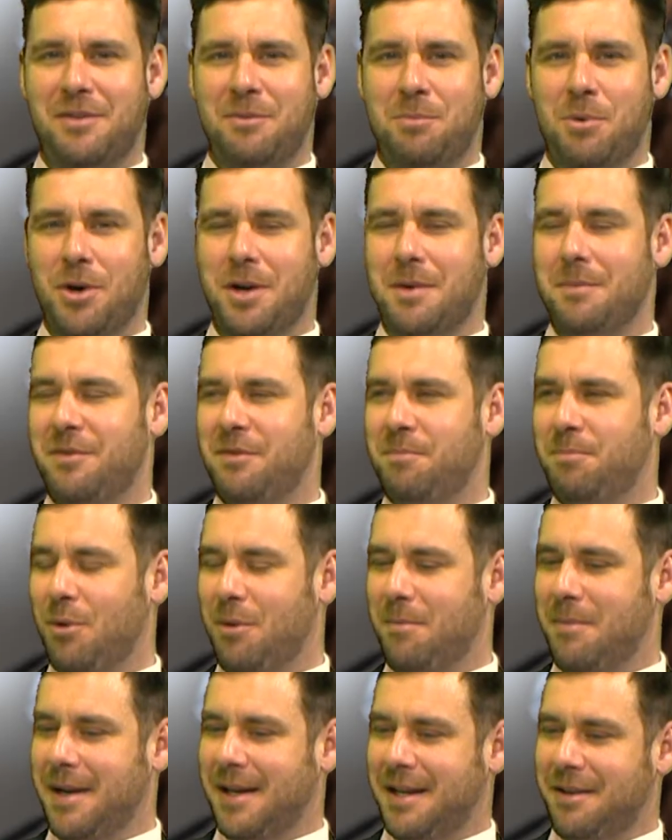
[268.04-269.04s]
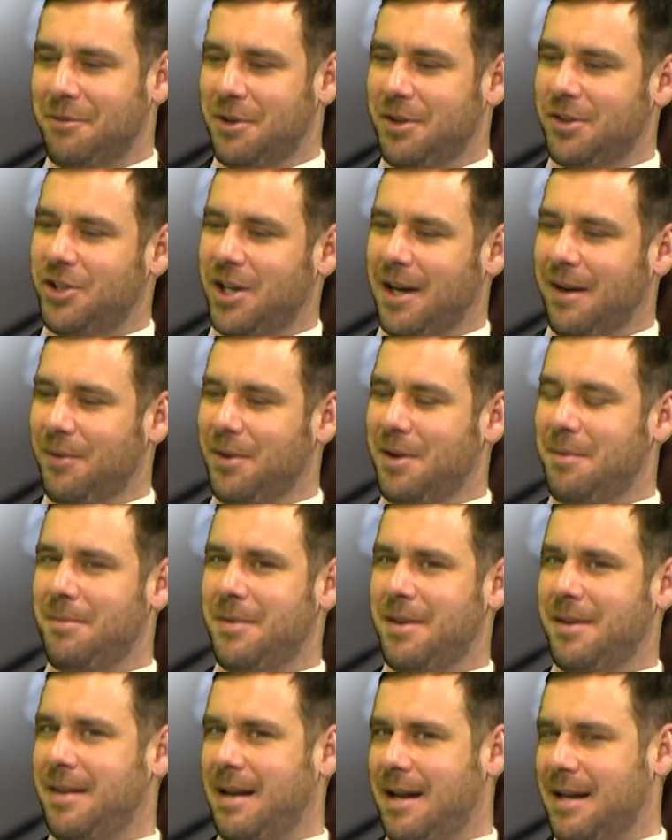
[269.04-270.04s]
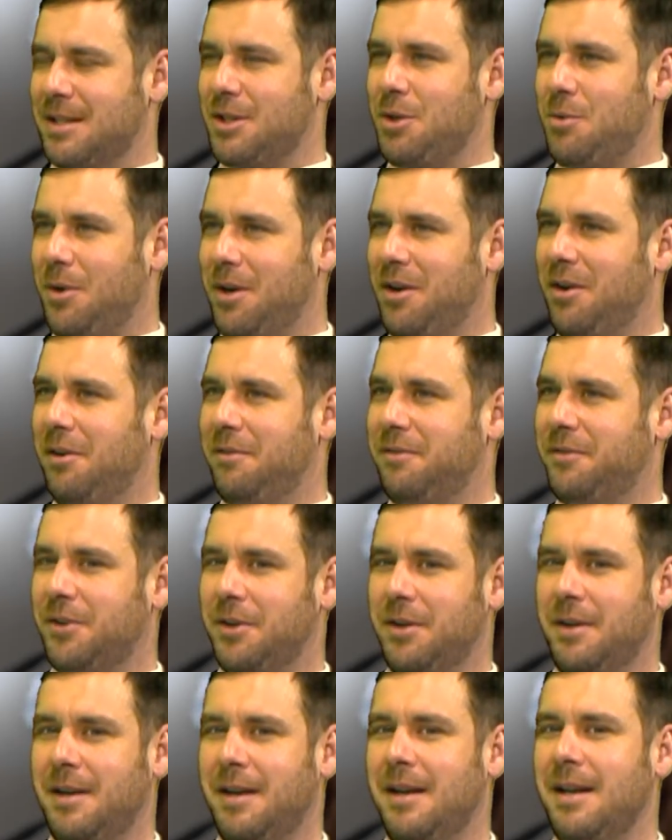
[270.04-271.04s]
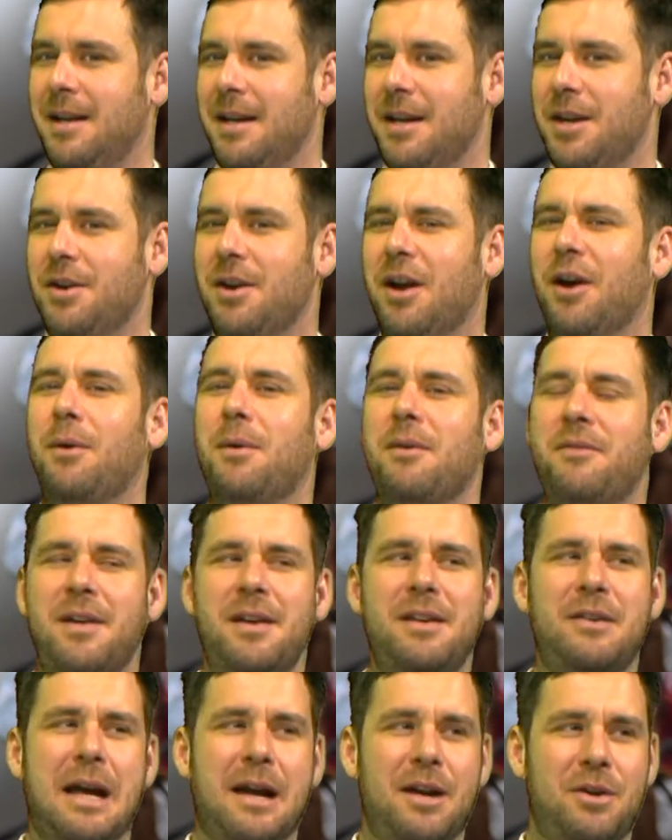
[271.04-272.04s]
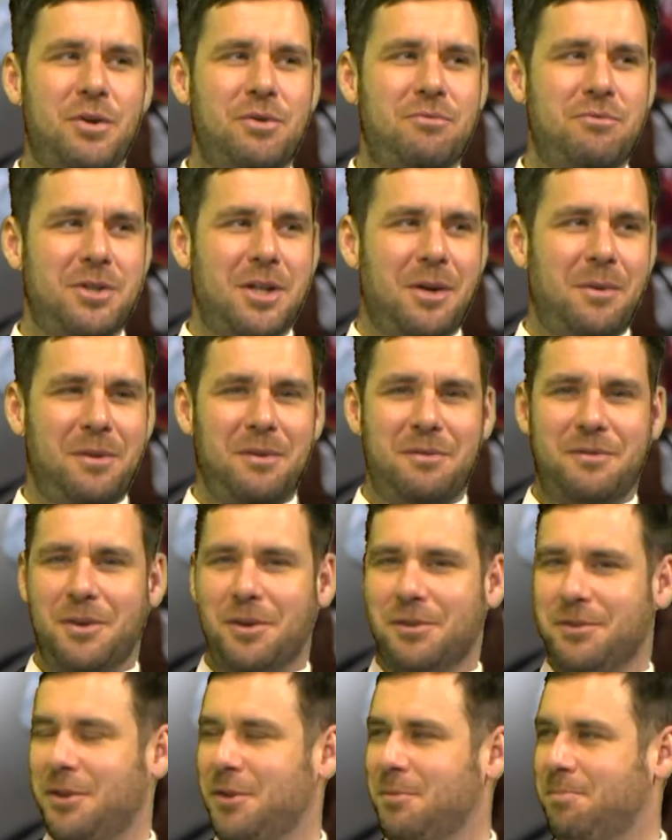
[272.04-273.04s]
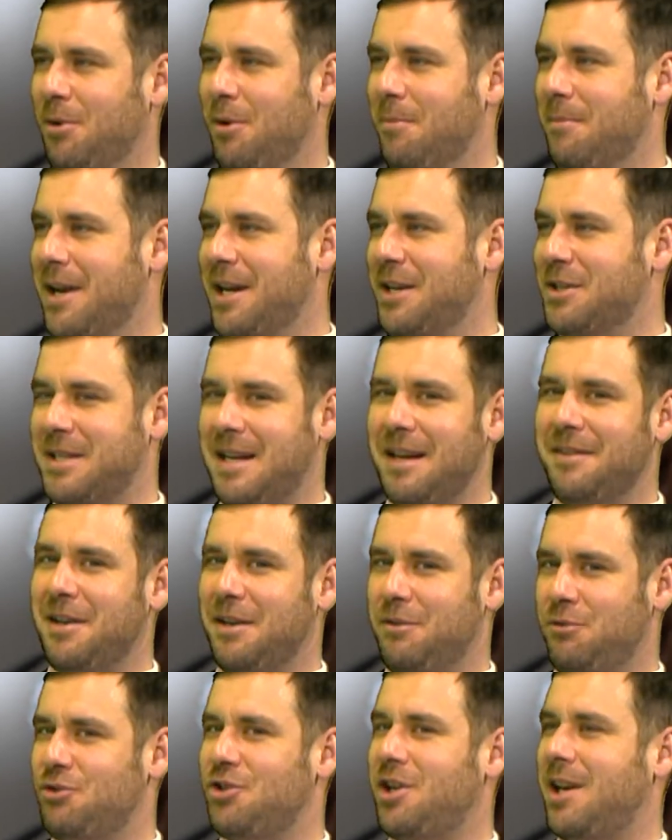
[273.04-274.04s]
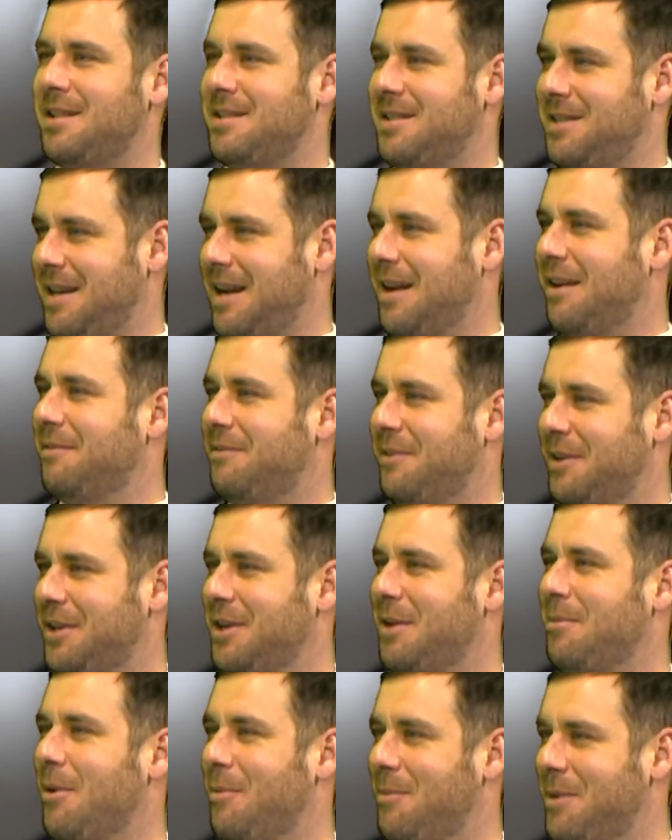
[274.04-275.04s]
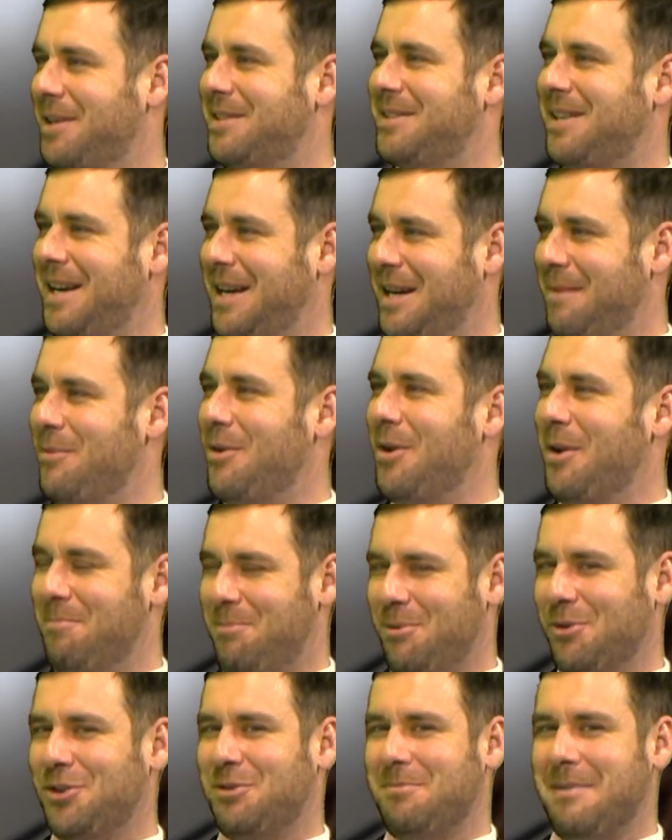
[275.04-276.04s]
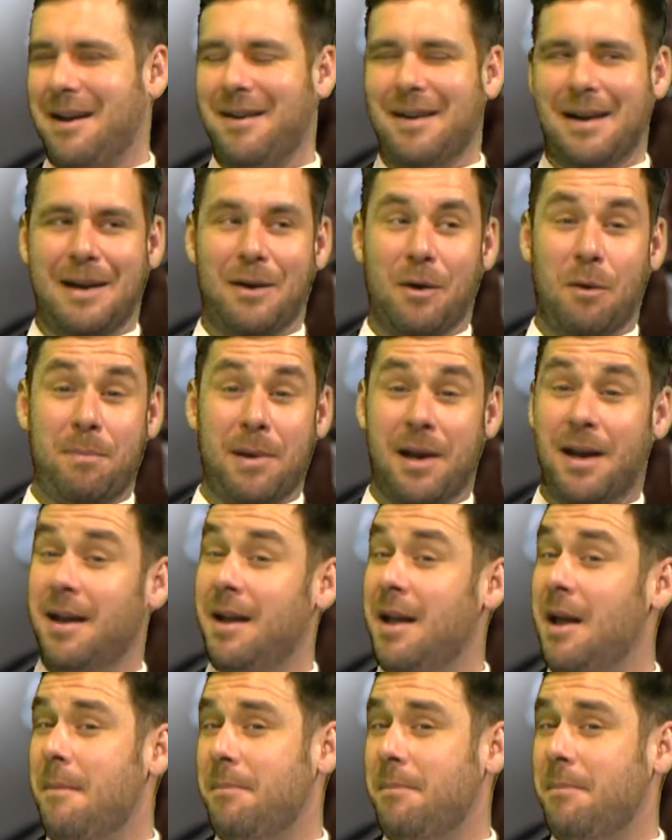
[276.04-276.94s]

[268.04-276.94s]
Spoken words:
of working with a bookmaker at Cheltenham, that's quite often, you know, if they get a good result in the first, those bookmakers get those chests out and think, come on, we'll take him on and push him out a little bit.